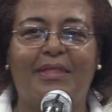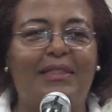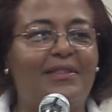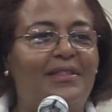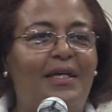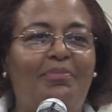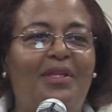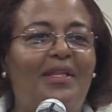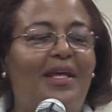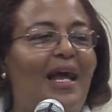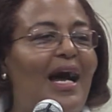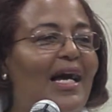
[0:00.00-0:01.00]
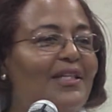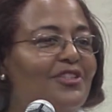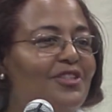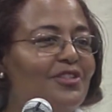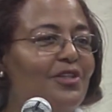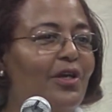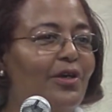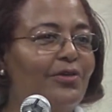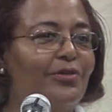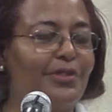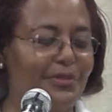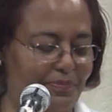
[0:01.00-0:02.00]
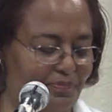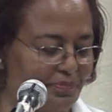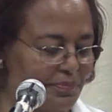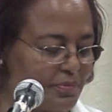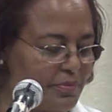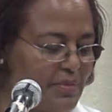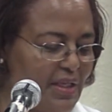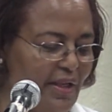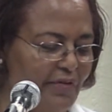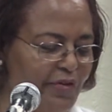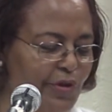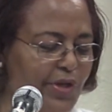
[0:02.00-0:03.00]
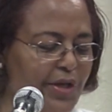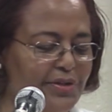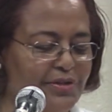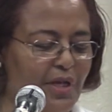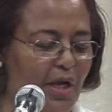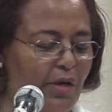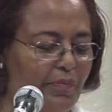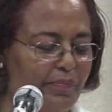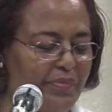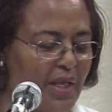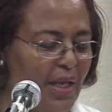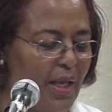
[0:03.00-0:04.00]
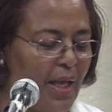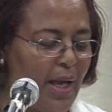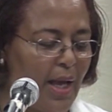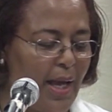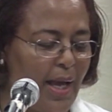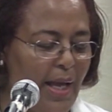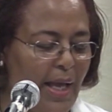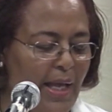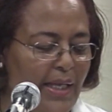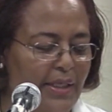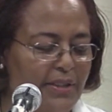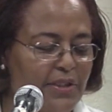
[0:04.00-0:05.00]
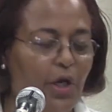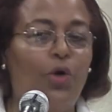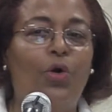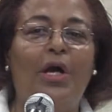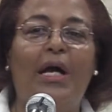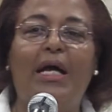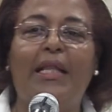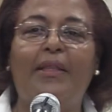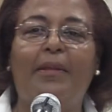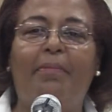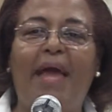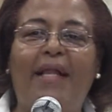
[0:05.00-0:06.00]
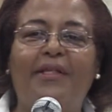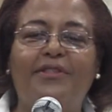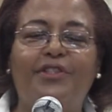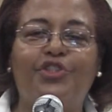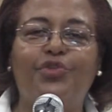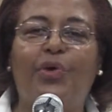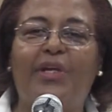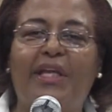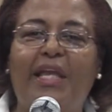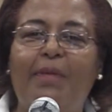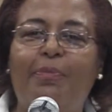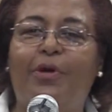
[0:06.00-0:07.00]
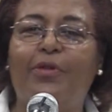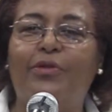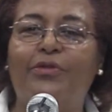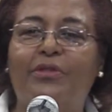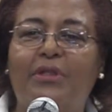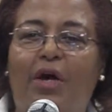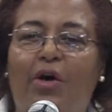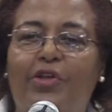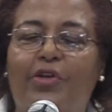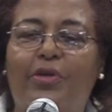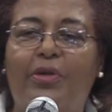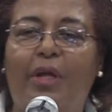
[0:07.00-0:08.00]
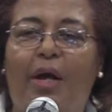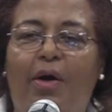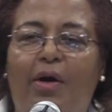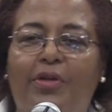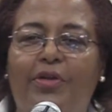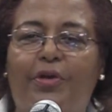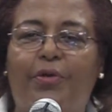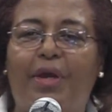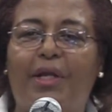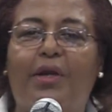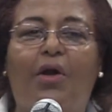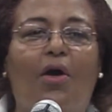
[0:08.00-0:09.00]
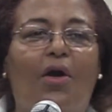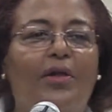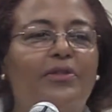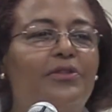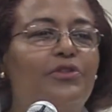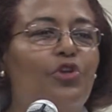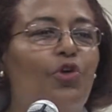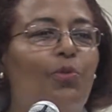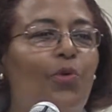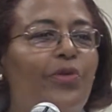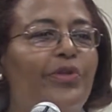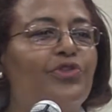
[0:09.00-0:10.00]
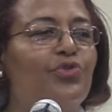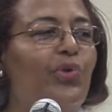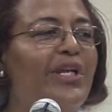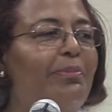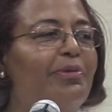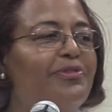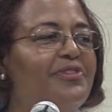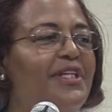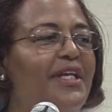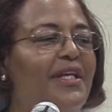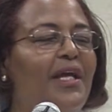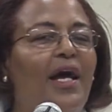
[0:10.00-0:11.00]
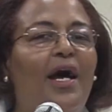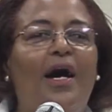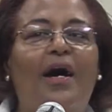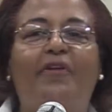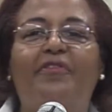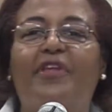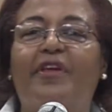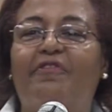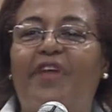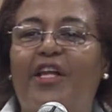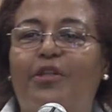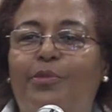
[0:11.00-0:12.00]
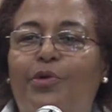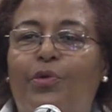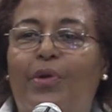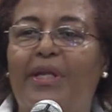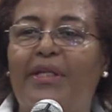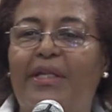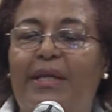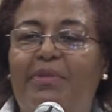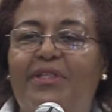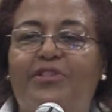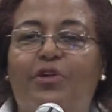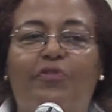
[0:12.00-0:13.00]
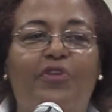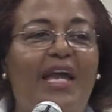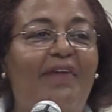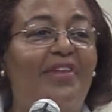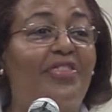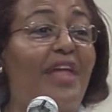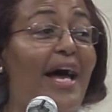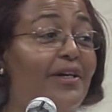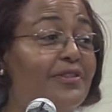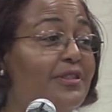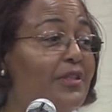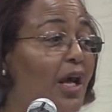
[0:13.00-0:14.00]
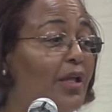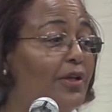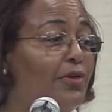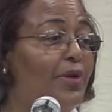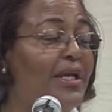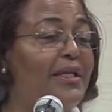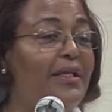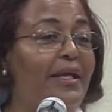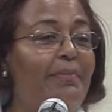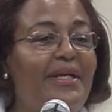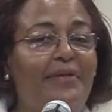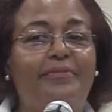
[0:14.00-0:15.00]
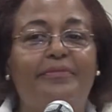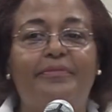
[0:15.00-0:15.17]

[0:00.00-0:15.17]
Something that I just learned a few years ago. So the balance that you want to keep on your credit cards is no more than 20% of the available credit limit. So if you have a $1,000 credit limit,